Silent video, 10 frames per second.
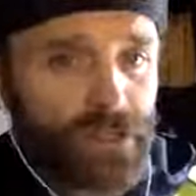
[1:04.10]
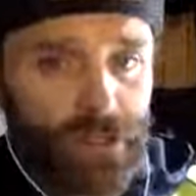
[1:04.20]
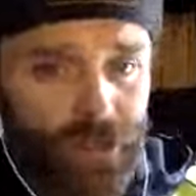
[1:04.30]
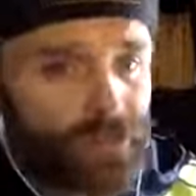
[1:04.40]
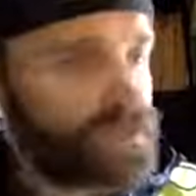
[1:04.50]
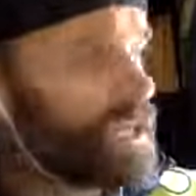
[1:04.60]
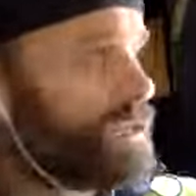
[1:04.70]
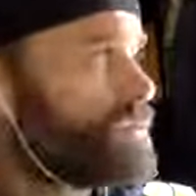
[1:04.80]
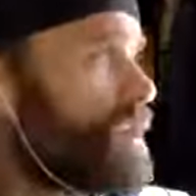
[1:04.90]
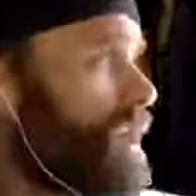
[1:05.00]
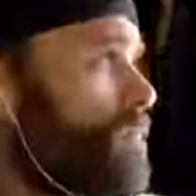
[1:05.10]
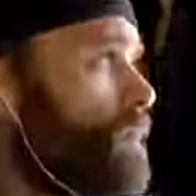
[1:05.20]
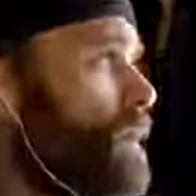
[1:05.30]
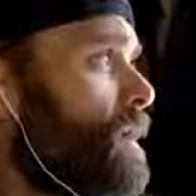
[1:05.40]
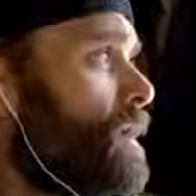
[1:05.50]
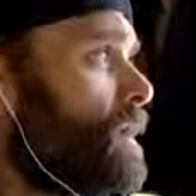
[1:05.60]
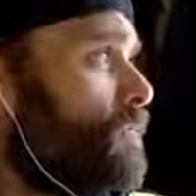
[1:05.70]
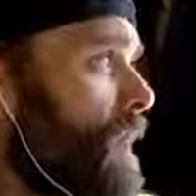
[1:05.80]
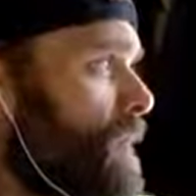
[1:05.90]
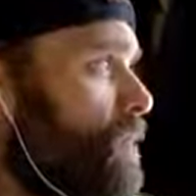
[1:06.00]
you hear them take his name in
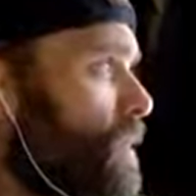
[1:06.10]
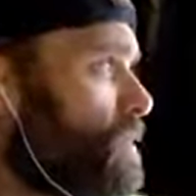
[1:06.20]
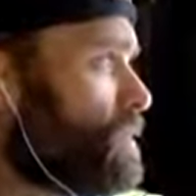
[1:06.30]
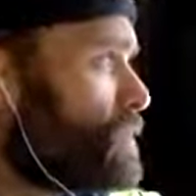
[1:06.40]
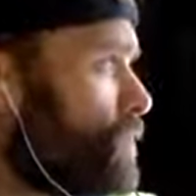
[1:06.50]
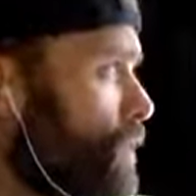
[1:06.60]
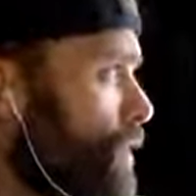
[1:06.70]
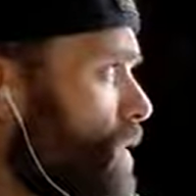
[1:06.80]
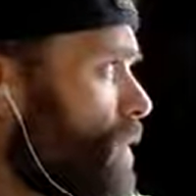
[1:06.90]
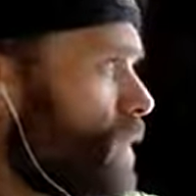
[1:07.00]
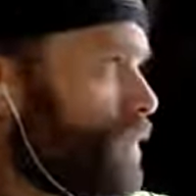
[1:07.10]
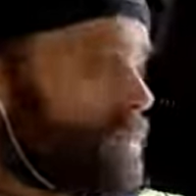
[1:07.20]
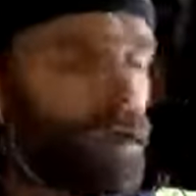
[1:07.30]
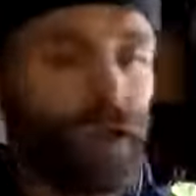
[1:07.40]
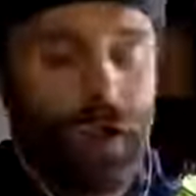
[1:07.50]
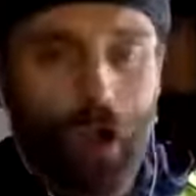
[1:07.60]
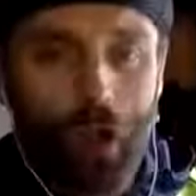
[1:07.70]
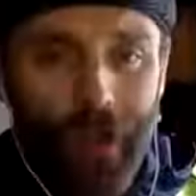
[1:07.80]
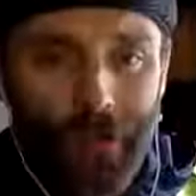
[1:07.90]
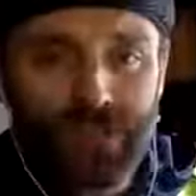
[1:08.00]
vain like it's nothing. You hear them
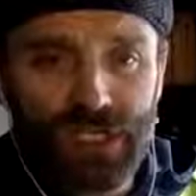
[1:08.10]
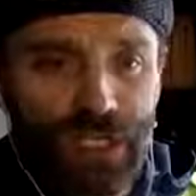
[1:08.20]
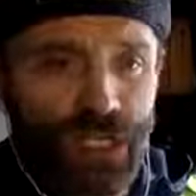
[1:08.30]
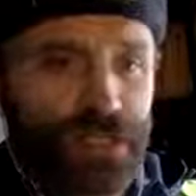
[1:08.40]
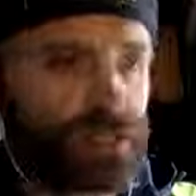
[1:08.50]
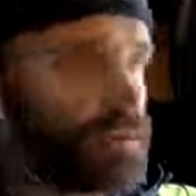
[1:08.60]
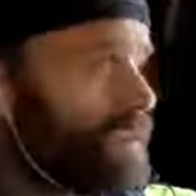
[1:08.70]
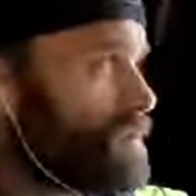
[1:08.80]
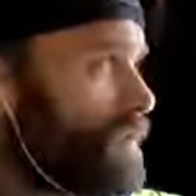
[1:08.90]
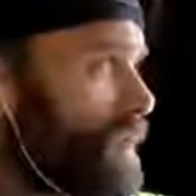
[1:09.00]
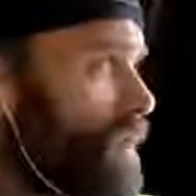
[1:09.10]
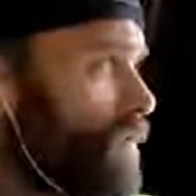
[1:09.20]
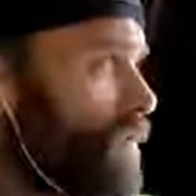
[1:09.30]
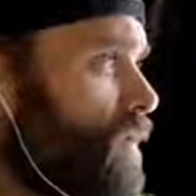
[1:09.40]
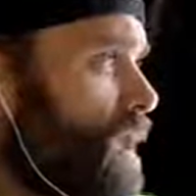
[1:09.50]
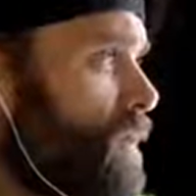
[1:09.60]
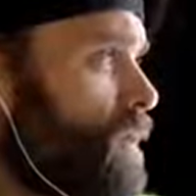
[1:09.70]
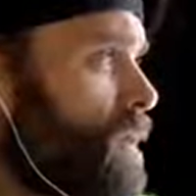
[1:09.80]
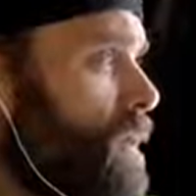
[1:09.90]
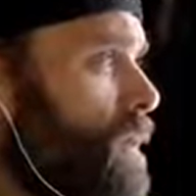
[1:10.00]
OMGs and this and that and the other thing.
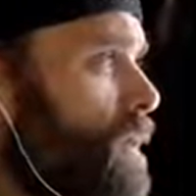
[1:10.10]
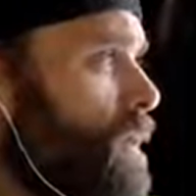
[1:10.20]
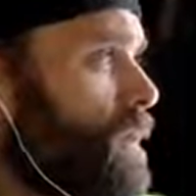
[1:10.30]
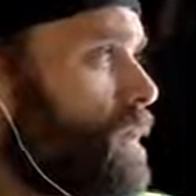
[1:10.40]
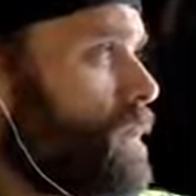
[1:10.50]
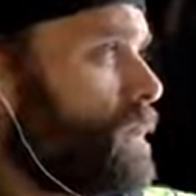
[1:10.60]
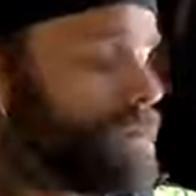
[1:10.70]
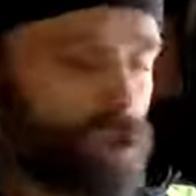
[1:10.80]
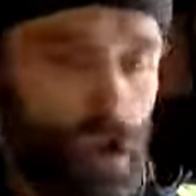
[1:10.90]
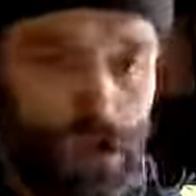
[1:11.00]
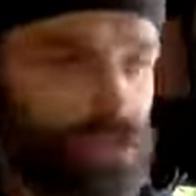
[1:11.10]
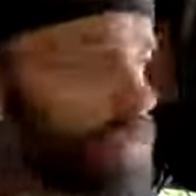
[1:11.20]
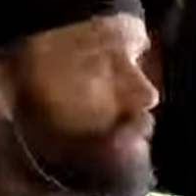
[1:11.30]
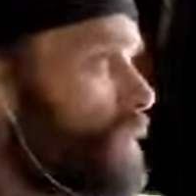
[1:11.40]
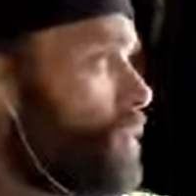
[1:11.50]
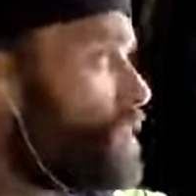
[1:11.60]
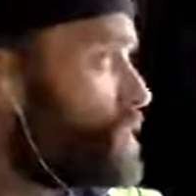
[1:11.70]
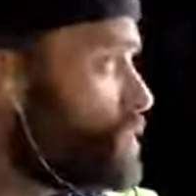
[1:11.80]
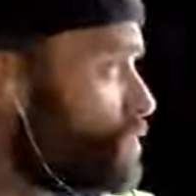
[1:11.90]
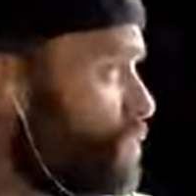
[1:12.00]
It's also that they can be
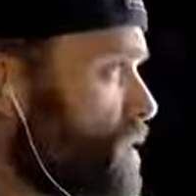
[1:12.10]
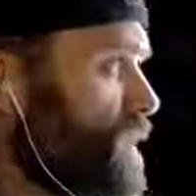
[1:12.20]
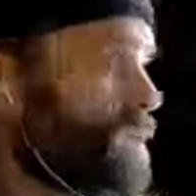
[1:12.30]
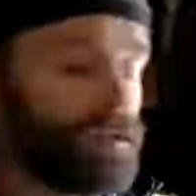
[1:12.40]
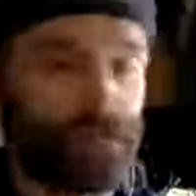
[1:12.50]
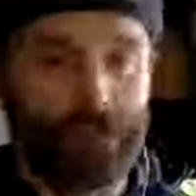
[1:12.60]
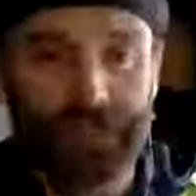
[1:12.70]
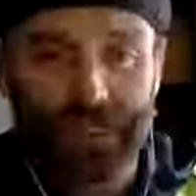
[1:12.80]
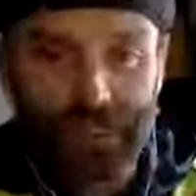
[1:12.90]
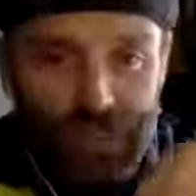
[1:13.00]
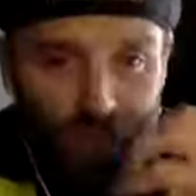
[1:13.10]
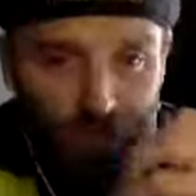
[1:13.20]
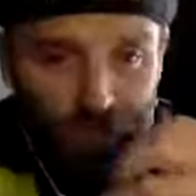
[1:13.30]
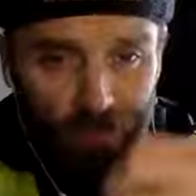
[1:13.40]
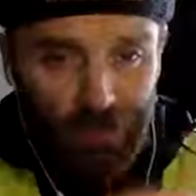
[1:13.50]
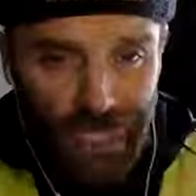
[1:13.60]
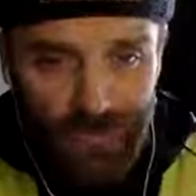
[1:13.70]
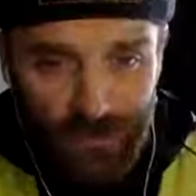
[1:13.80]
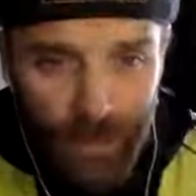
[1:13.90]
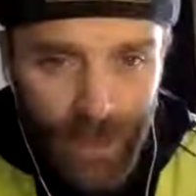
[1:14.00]
disobedient. That spirit of
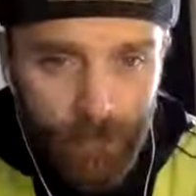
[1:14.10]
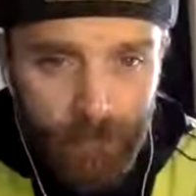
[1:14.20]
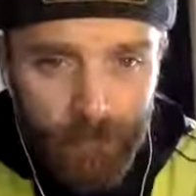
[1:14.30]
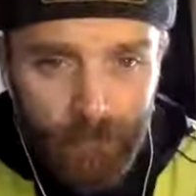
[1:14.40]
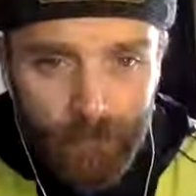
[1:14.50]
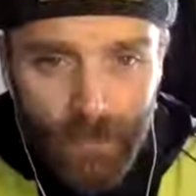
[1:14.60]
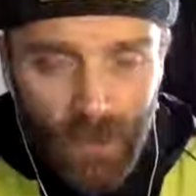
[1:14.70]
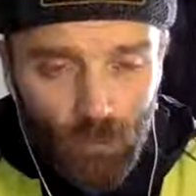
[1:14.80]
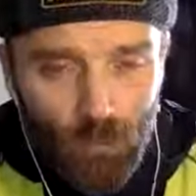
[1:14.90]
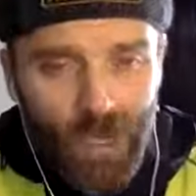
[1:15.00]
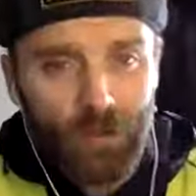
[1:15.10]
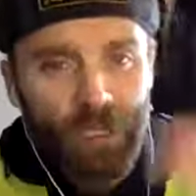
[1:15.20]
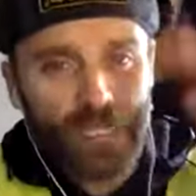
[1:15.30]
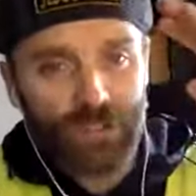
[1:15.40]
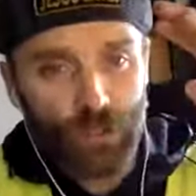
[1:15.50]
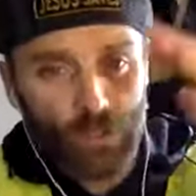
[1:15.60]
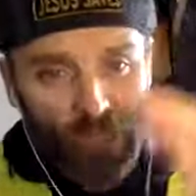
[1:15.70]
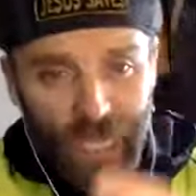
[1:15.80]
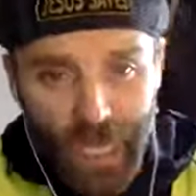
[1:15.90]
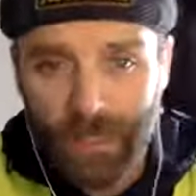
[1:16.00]
blasphemy rearing its
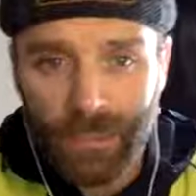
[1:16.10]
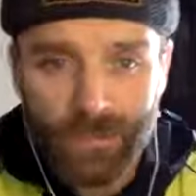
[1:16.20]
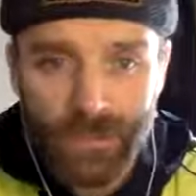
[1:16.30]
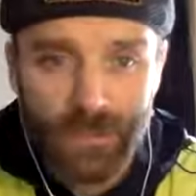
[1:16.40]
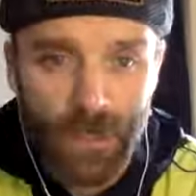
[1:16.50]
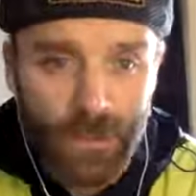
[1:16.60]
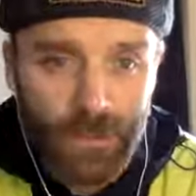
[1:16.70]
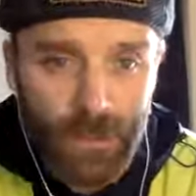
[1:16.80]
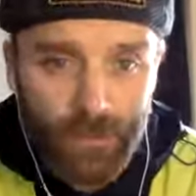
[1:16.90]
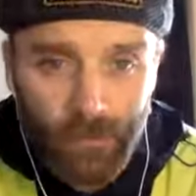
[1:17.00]
ugly head in society.